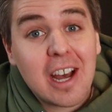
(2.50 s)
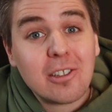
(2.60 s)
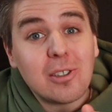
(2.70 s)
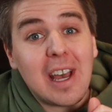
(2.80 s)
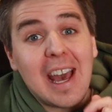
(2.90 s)

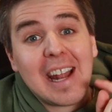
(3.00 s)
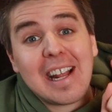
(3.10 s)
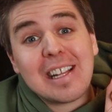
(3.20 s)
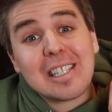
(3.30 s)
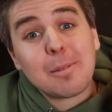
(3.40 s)
how to
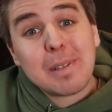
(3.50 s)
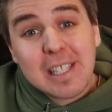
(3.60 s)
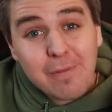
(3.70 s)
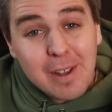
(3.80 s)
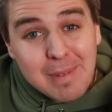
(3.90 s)
add
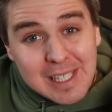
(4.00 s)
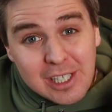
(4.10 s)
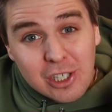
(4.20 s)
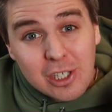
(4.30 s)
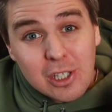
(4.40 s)
specific
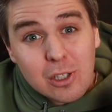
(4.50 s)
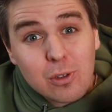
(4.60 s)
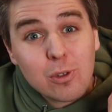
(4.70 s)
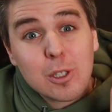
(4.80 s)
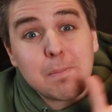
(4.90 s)
messages
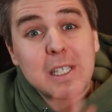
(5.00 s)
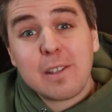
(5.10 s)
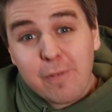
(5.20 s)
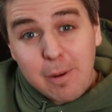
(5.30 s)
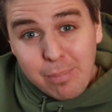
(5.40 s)
to
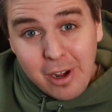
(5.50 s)
specific